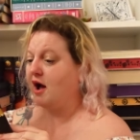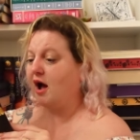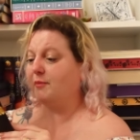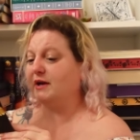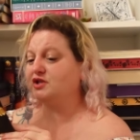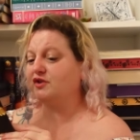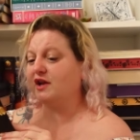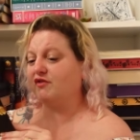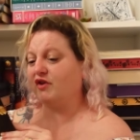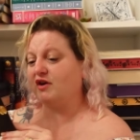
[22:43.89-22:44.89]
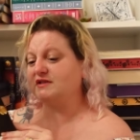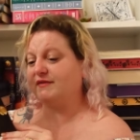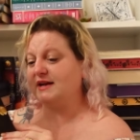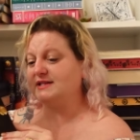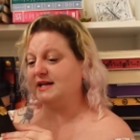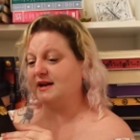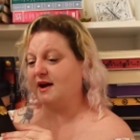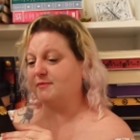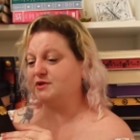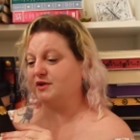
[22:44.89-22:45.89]
a picture that involves facing
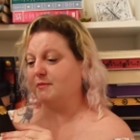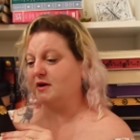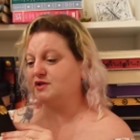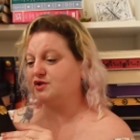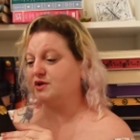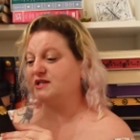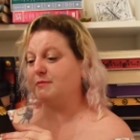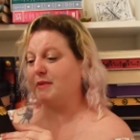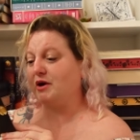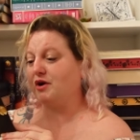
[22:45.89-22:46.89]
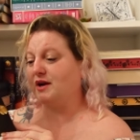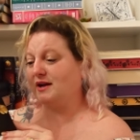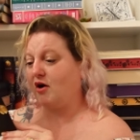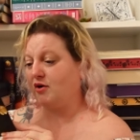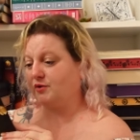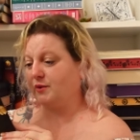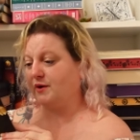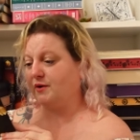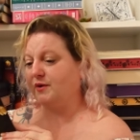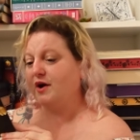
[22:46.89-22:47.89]
up to the monstrous Baron
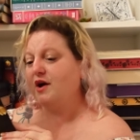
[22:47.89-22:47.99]
Caldwell,